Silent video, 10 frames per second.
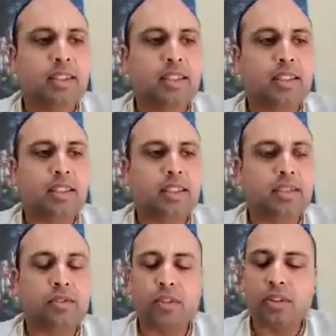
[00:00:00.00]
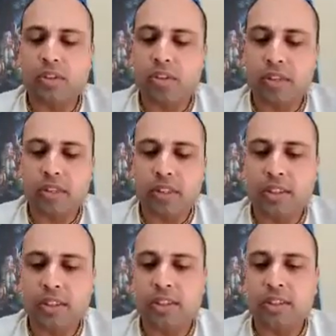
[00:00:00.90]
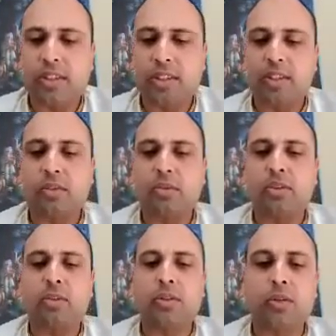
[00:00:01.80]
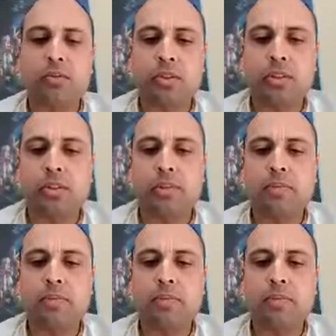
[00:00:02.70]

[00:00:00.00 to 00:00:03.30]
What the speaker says: And of course, Haridas Thakur was so humble.